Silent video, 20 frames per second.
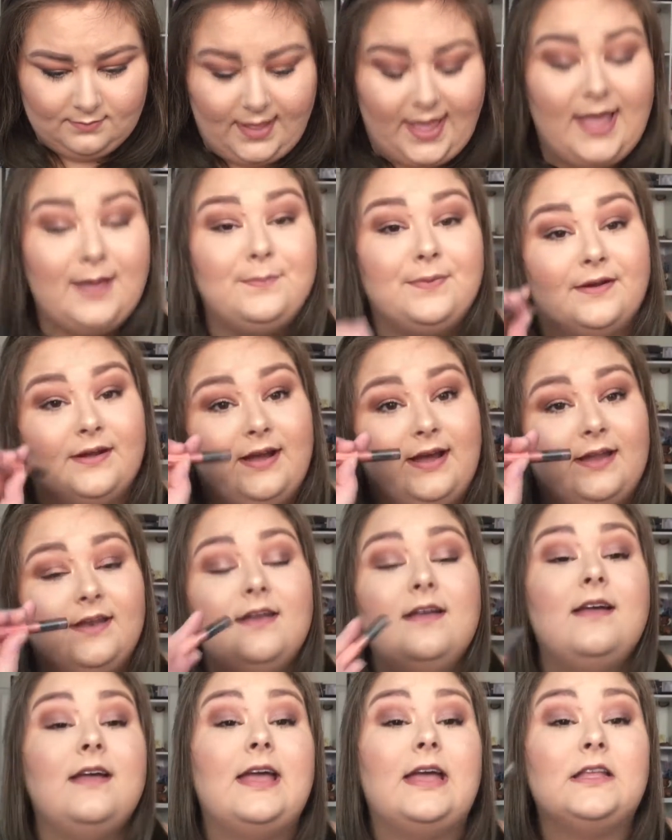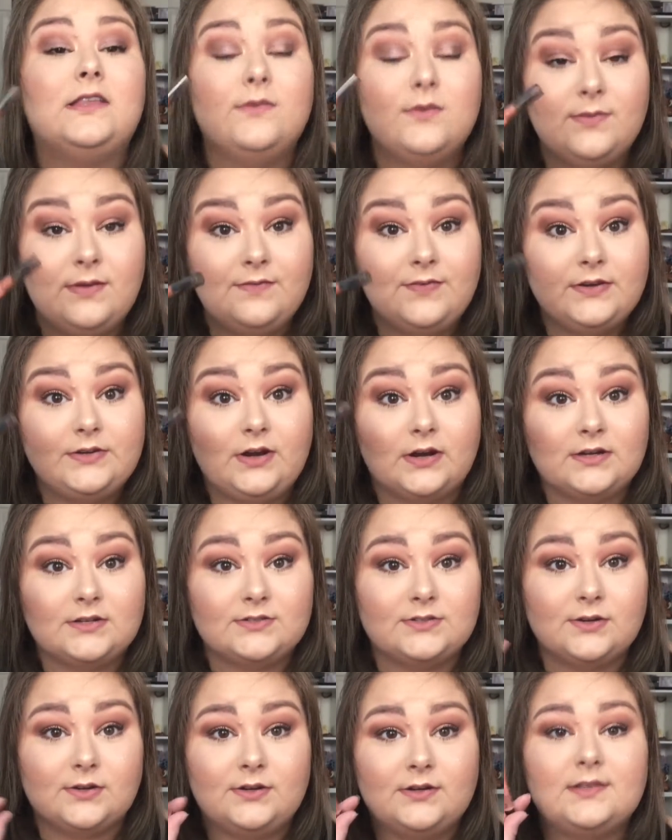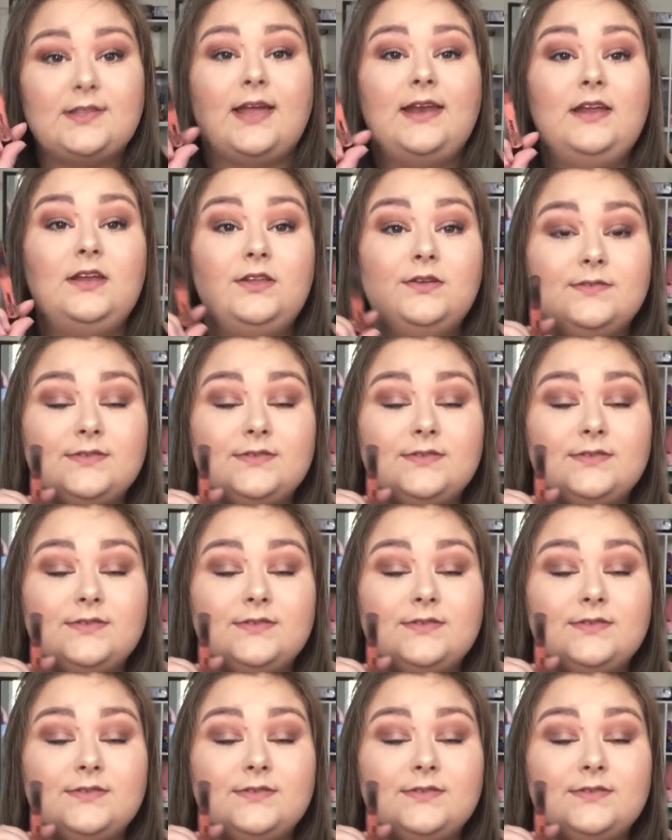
Apricot. It's supposed to be for dark circles. I didn't